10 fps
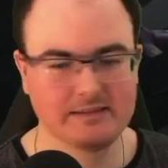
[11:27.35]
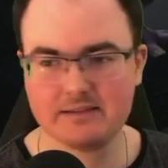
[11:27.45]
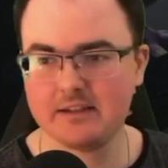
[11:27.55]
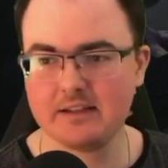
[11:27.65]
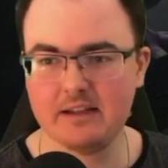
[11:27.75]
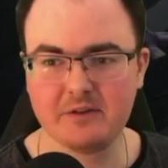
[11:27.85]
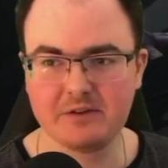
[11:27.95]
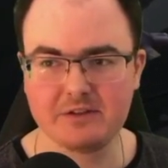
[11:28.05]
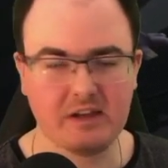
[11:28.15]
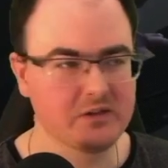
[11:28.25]
So now it's
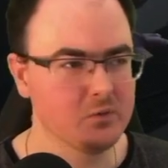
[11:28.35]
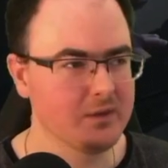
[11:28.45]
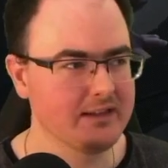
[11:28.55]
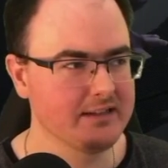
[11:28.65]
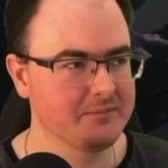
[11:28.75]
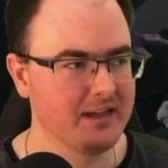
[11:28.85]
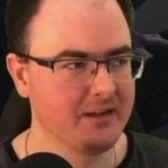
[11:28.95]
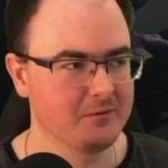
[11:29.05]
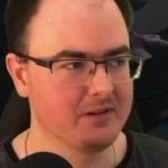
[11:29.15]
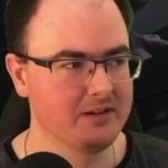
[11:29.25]
just a case of whittling them down.